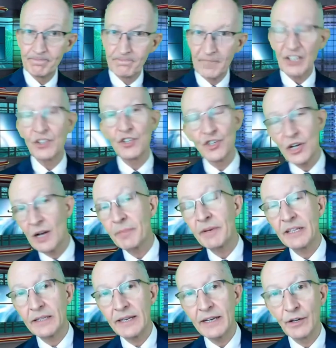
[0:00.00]
Get the job, get
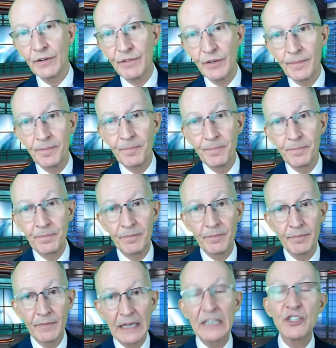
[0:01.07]
the interview.
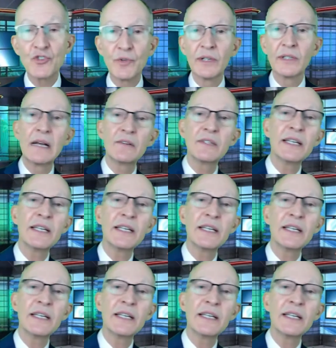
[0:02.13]
Let's drill down to